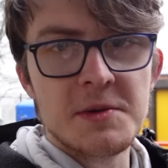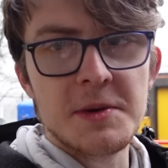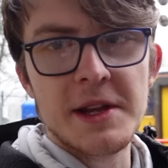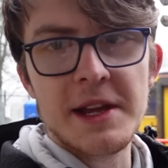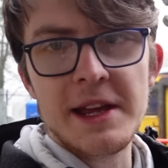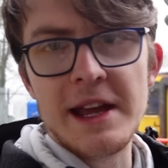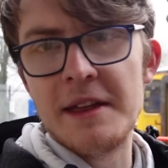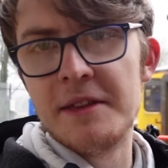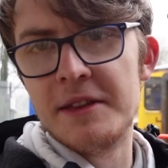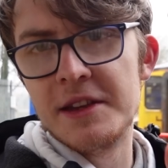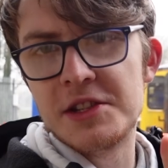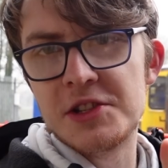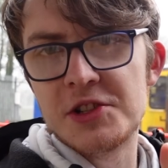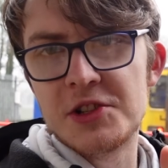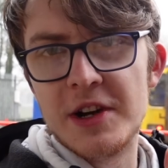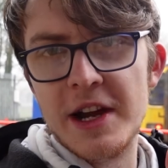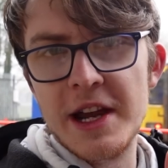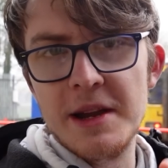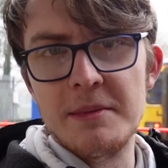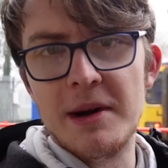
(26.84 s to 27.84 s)
we're going to get this
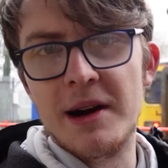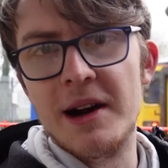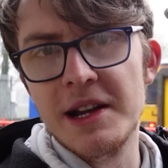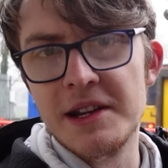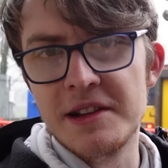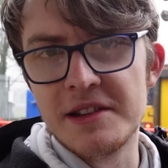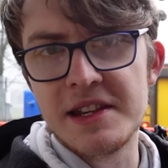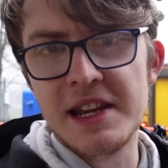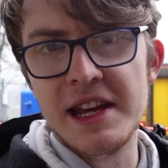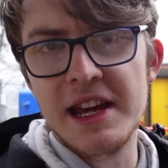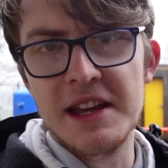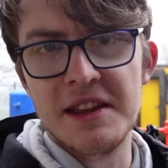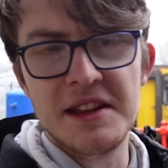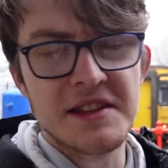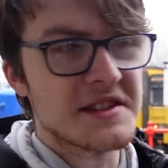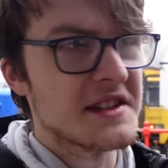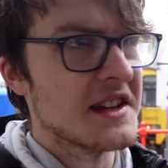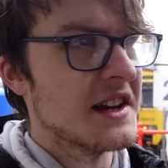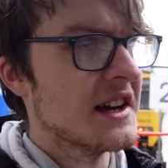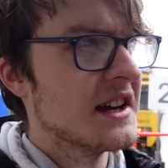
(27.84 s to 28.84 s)
train behind us here
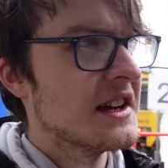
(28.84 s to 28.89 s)
that's